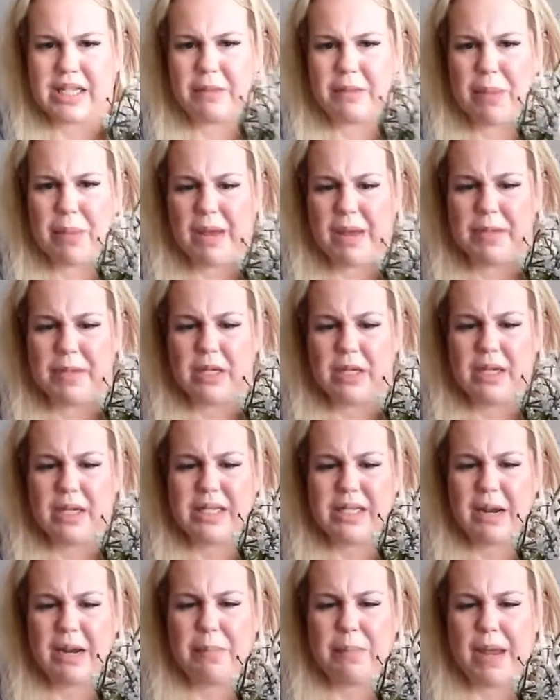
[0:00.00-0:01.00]
it's like baby, it's
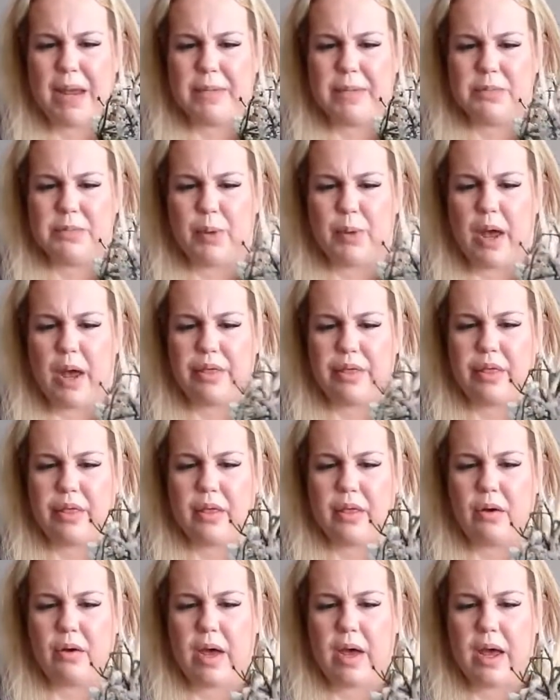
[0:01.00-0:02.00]
like baby's breath,
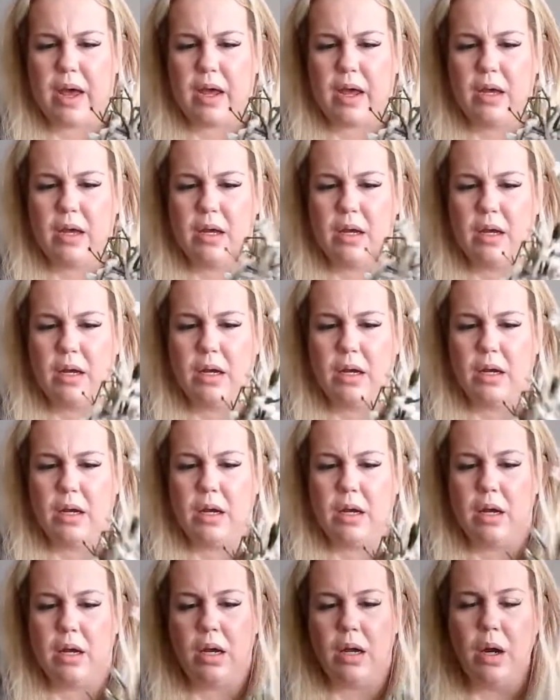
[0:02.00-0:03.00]
okay?
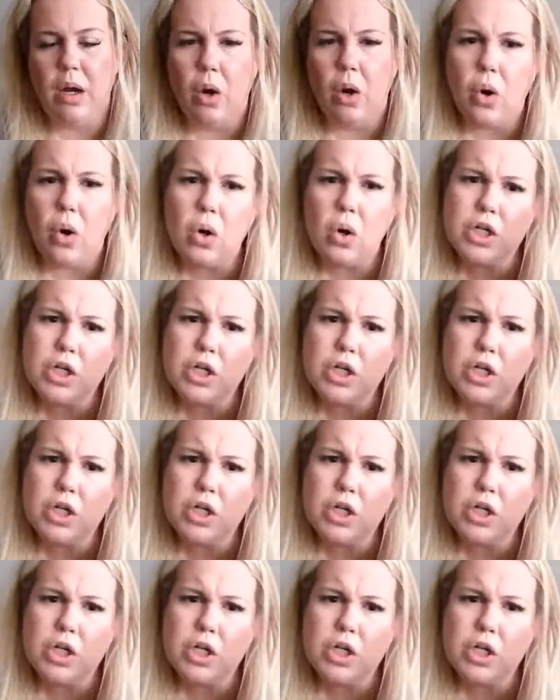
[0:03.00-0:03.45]
Or